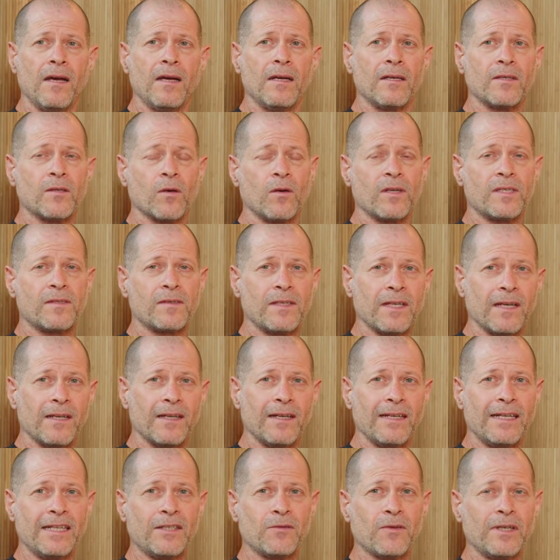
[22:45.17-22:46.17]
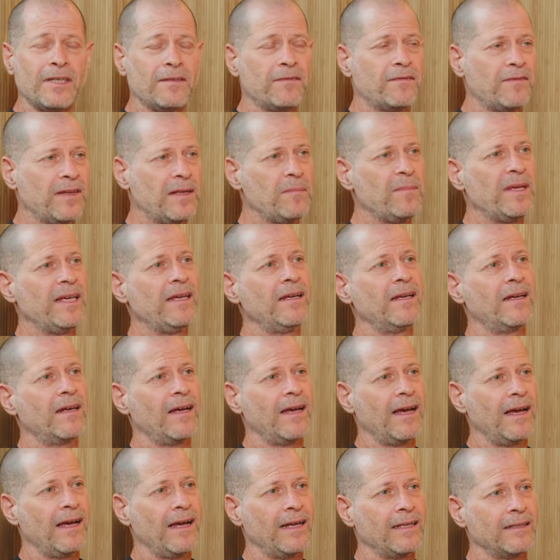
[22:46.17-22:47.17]
So it's uh, literally filming
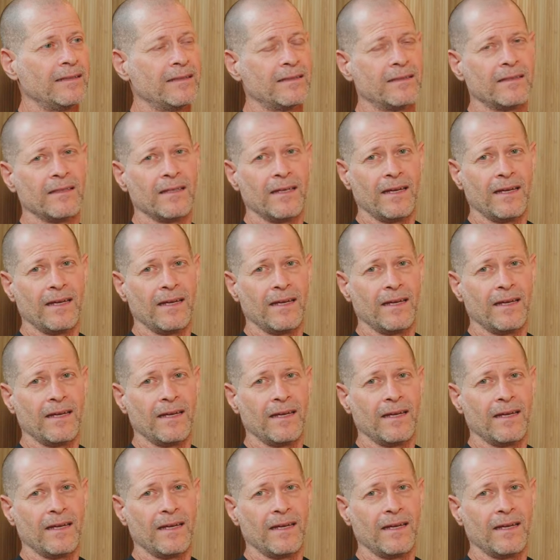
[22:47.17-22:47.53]
and